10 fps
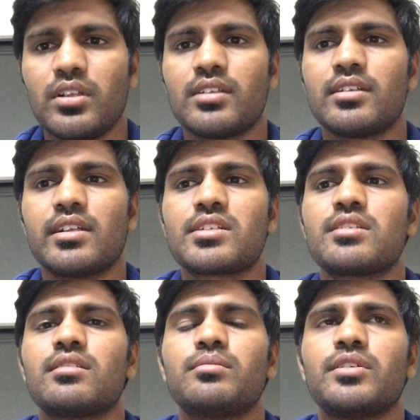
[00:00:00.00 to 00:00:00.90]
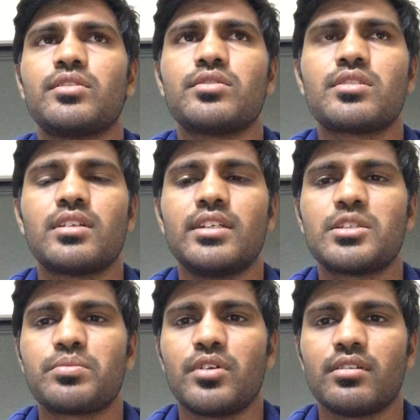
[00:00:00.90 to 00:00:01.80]
and the reductionism is used on
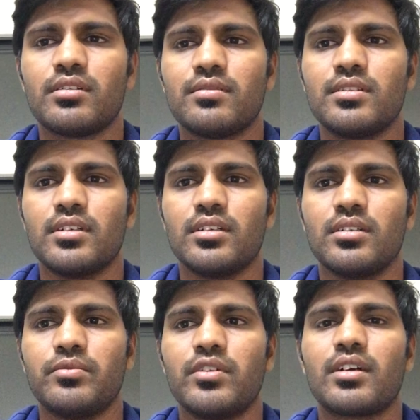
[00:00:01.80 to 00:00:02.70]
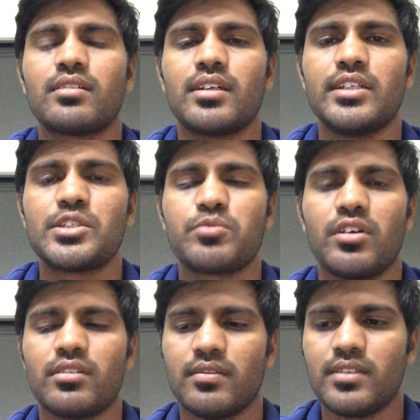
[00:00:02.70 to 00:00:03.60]
each process of the focus on each
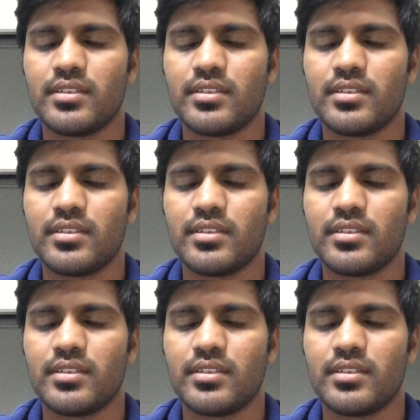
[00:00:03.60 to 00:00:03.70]
process of the